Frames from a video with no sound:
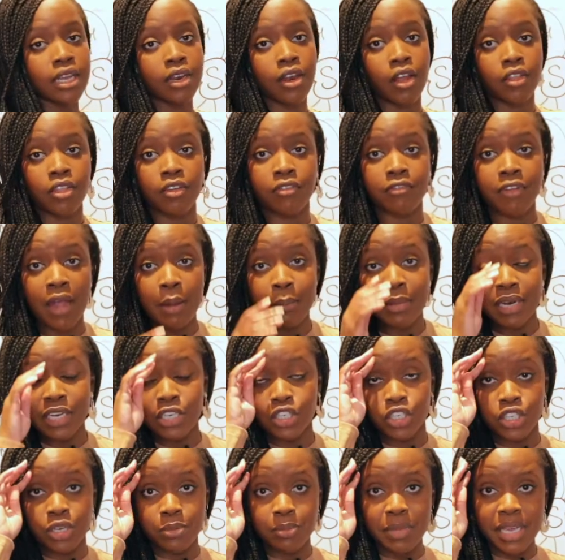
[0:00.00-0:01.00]
another family
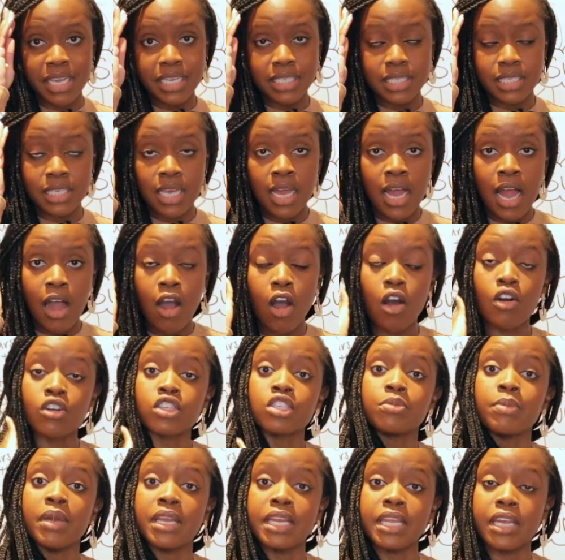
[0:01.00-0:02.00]
she meets,
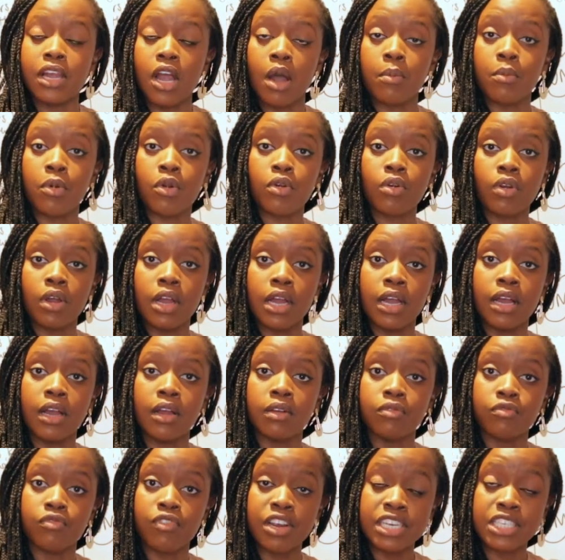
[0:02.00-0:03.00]
ultimately come
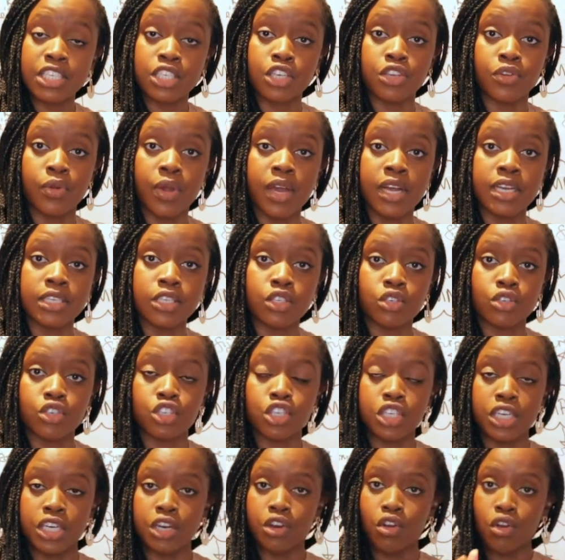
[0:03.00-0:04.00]
rescue her. So
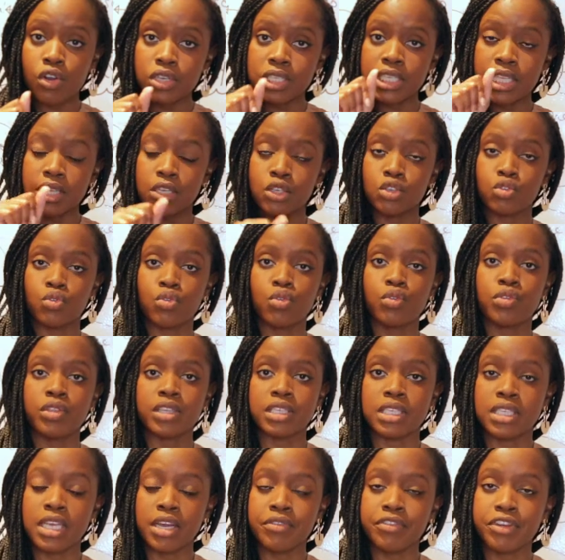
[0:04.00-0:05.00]
she knocks at the door.
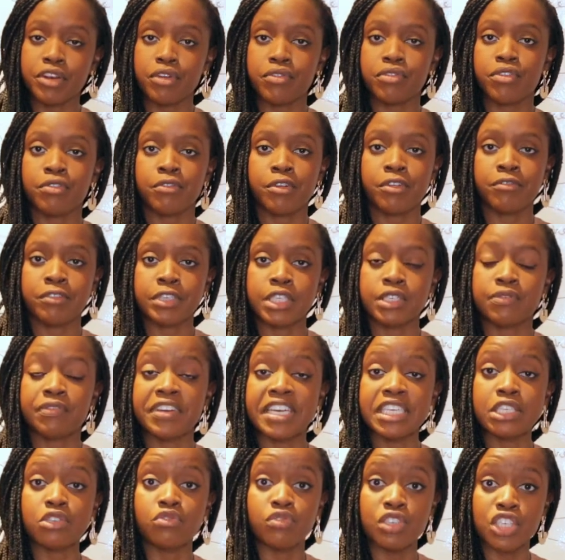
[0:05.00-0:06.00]
The servant of the Rivers
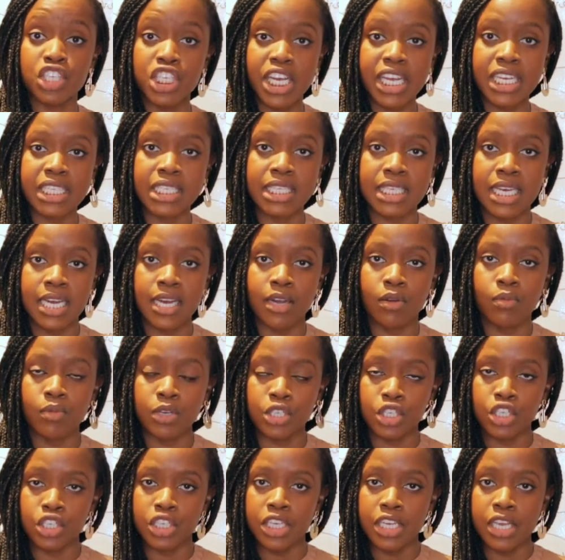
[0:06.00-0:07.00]
first rejects her
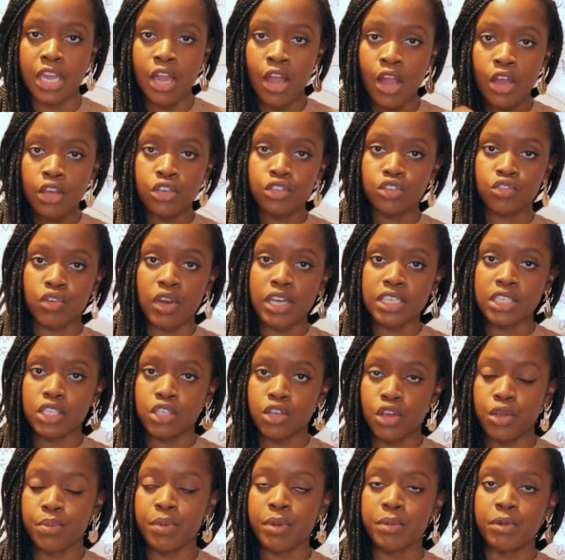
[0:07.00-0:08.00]
when she tries
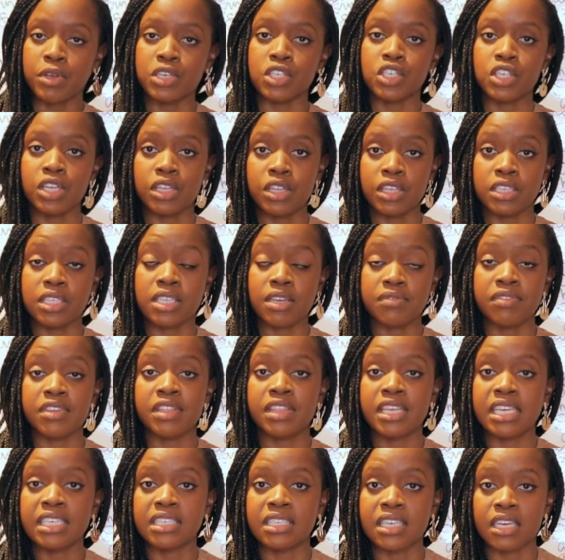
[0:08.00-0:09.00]
to open because the
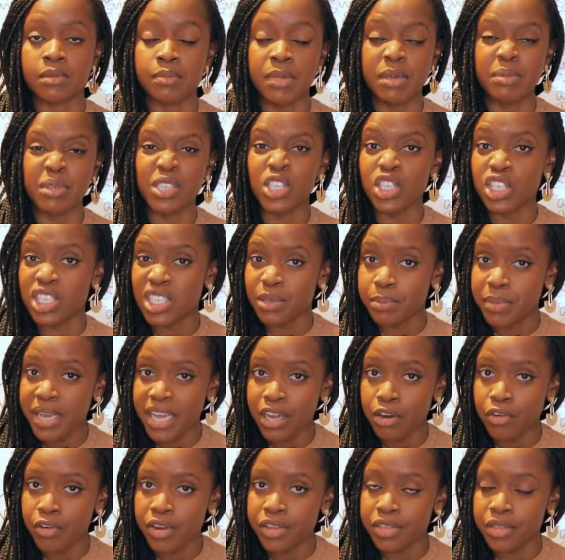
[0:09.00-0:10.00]
servant thinks that maybe she's a
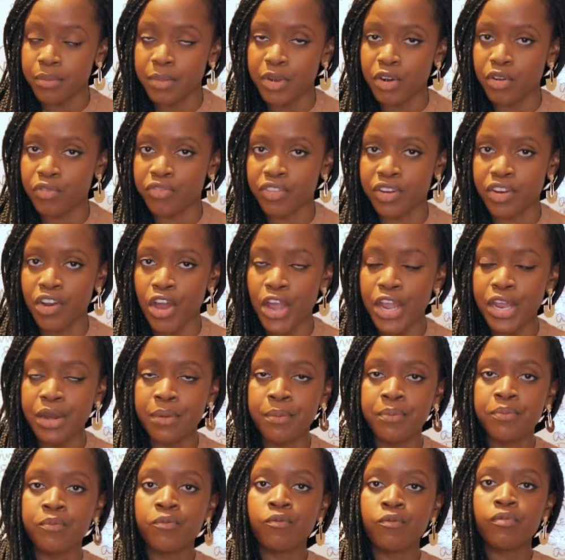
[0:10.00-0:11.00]
beggar in the middle of the
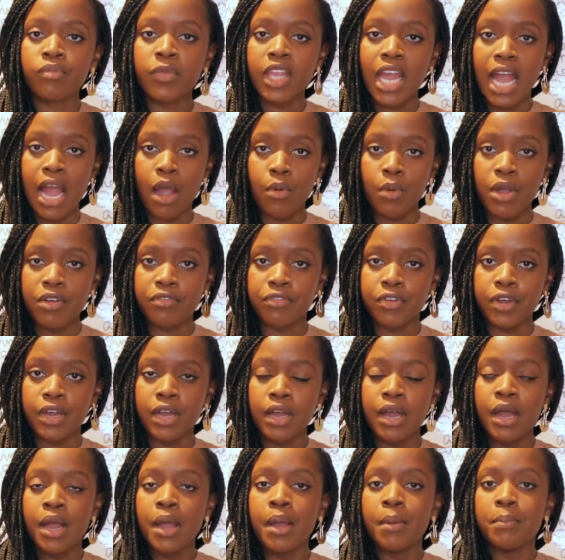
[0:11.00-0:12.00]
night.
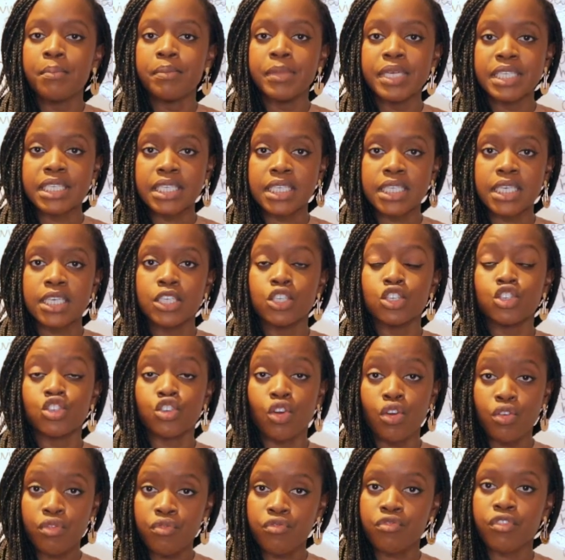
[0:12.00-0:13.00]
However, Mr.
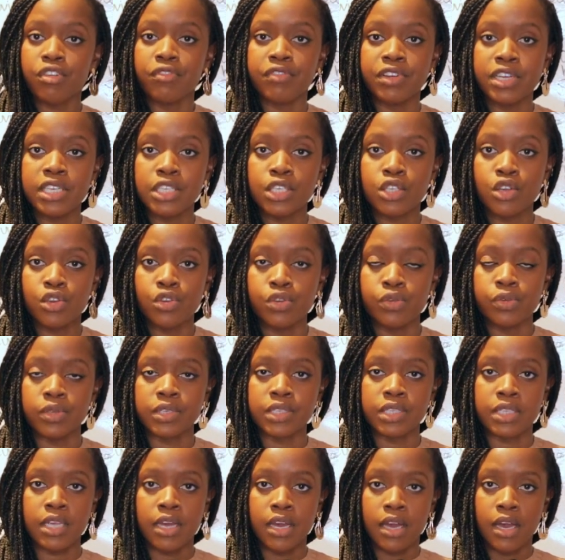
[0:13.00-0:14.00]
John Rivers,
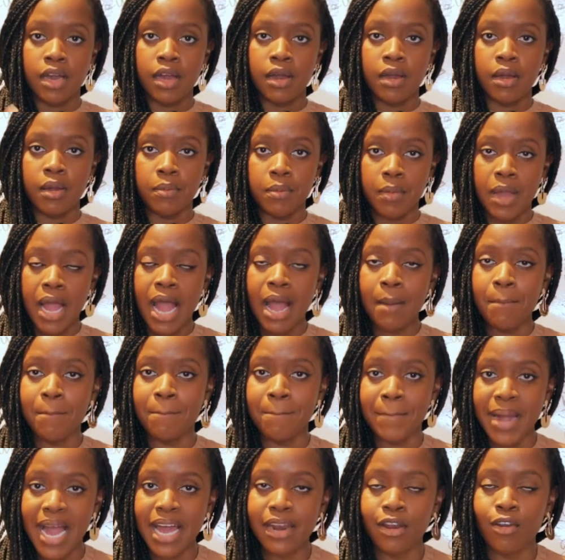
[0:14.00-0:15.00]
who's the
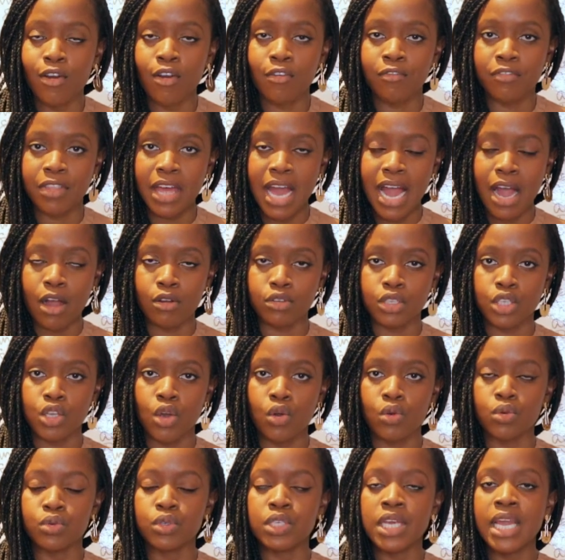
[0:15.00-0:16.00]
man of the
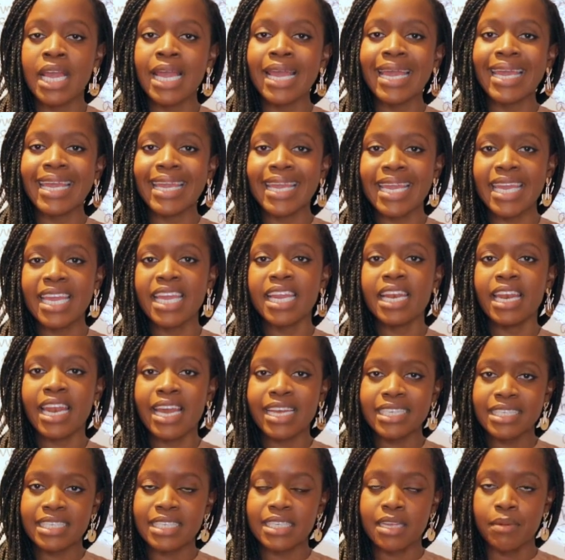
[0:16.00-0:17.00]
household, he
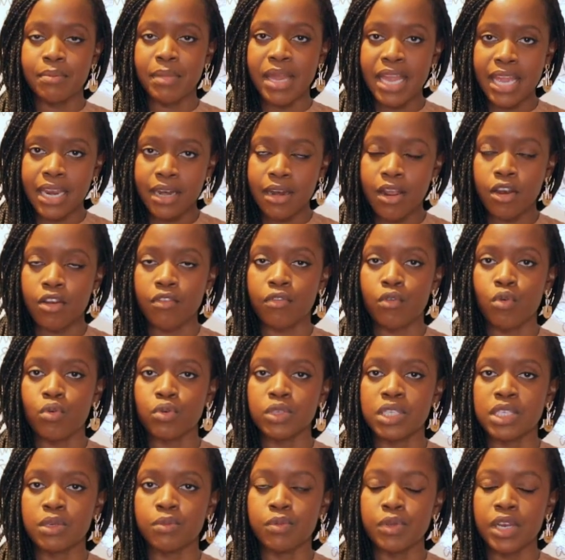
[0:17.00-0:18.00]
lets them in. And of
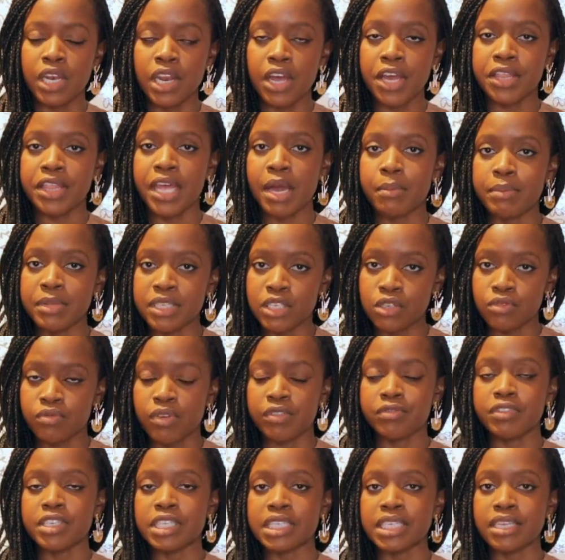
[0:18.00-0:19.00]
course, we learn that Mr.
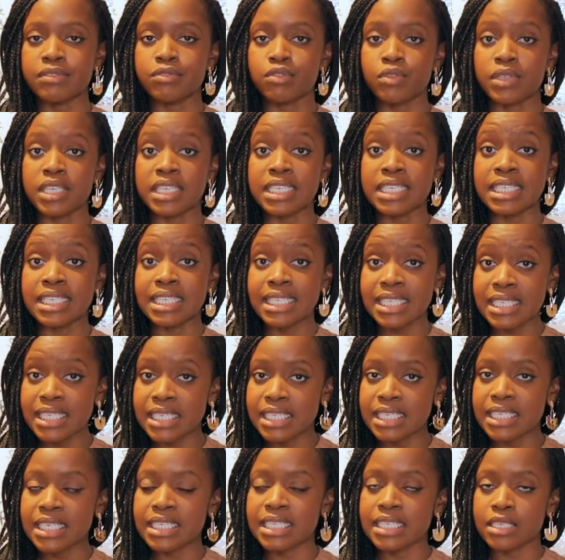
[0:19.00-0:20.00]
Rivers lives with his
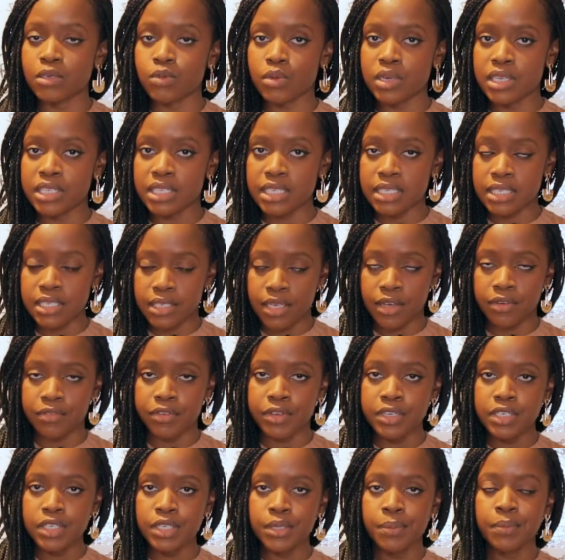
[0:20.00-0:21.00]
sisters as well as a
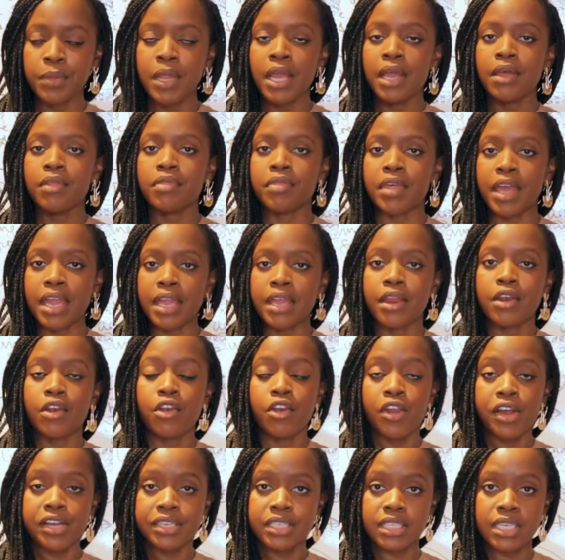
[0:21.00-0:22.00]
servant. They
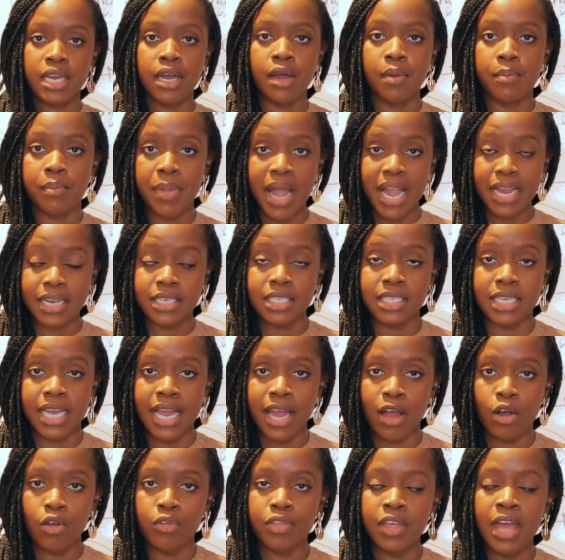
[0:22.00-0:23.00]
nurse her back to
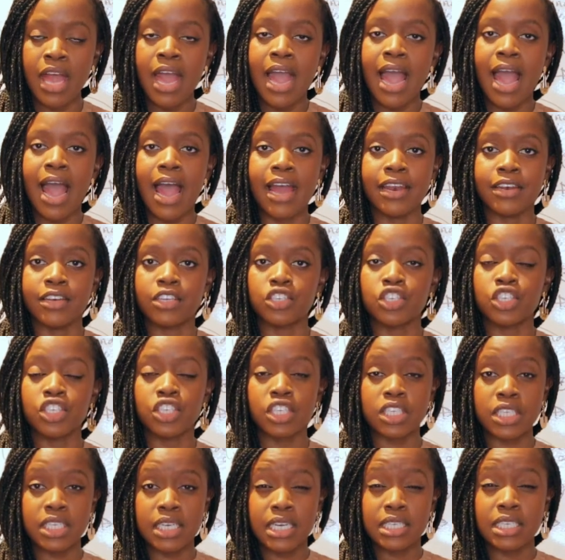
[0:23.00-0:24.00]
health, and she
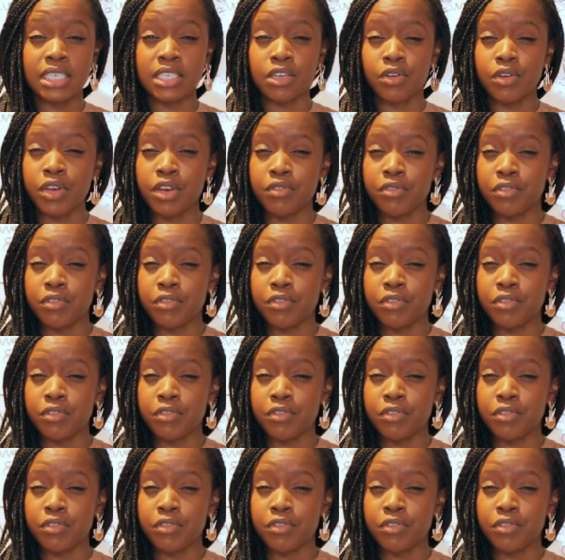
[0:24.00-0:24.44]
doesn't necessarily